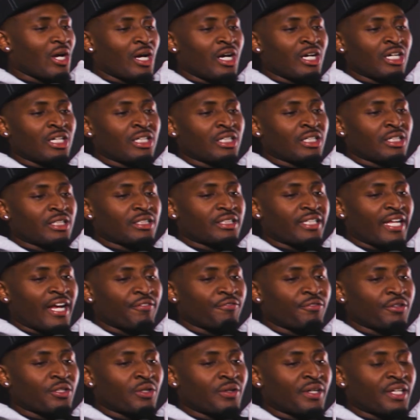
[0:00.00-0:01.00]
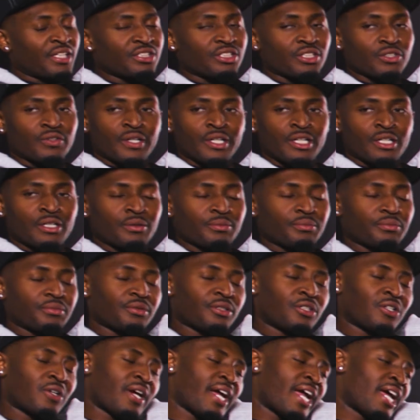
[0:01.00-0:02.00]
Definitely on Instagram,
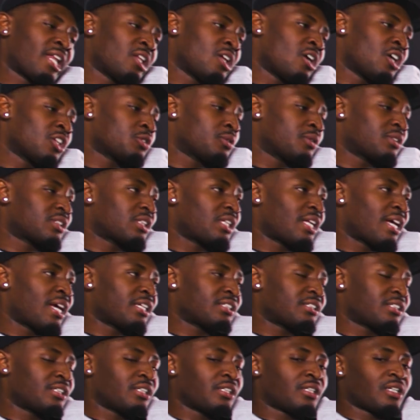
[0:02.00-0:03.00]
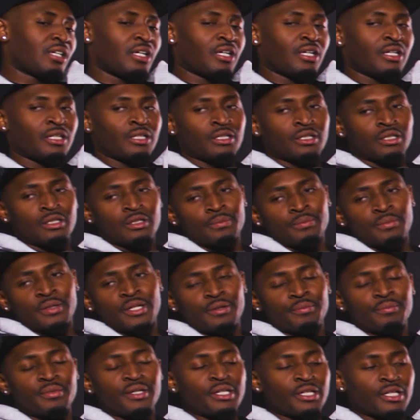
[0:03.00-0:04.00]
at Lost Ones Classic.
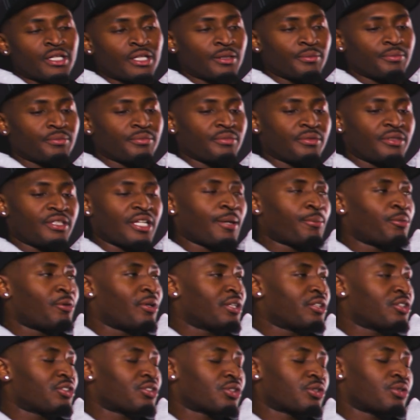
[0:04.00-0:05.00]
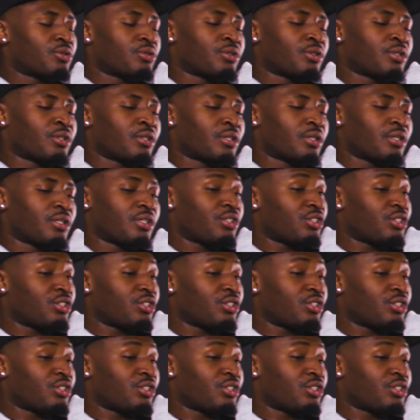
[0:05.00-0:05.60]
Hit me up, double underscore